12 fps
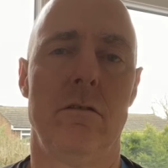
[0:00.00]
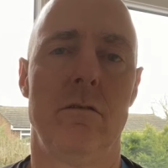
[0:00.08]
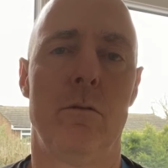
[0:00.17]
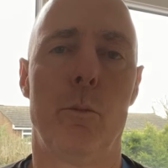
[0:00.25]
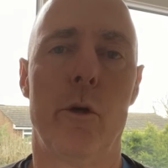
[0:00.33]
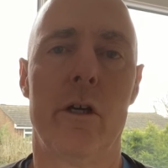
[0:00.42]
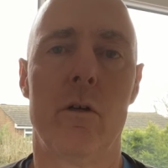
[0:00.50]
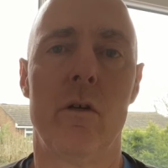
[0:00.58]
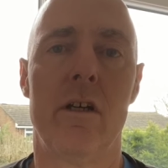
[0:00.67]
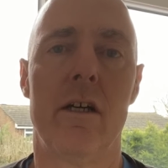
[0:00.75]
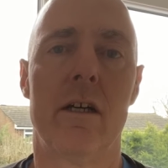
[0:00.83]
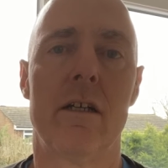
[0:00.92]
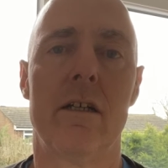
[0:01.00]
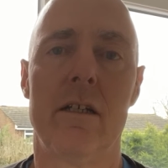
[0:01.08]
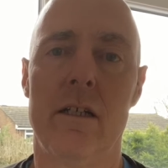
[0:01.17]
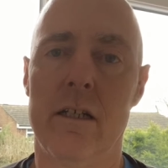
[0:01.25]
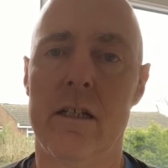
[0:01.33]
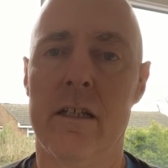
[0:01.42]
the brickwork
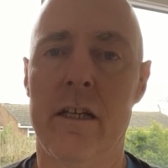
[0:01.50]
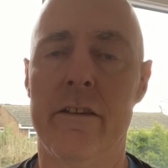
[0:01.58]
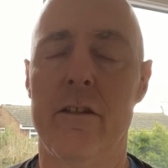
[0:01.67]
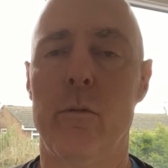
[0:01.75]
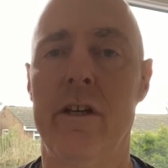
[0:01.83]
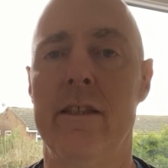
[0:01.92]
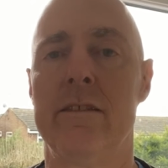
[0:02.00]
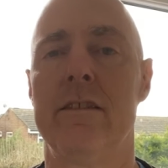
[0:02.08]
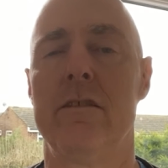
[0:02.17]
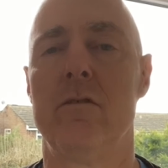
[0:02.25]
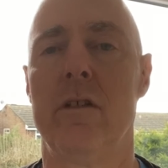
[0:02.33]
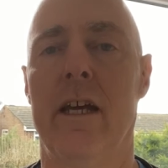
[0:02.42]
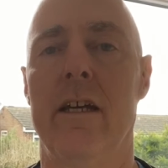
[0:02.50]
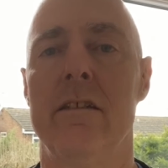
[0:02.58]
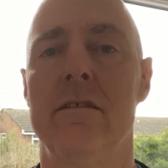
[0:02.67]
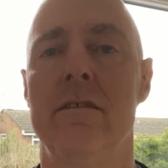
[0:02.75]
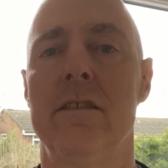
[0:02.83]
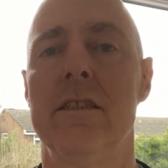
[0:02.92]
under where the sill
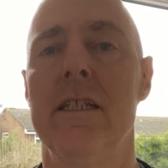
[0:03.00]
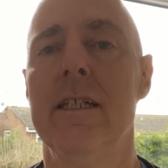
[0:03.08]
goes.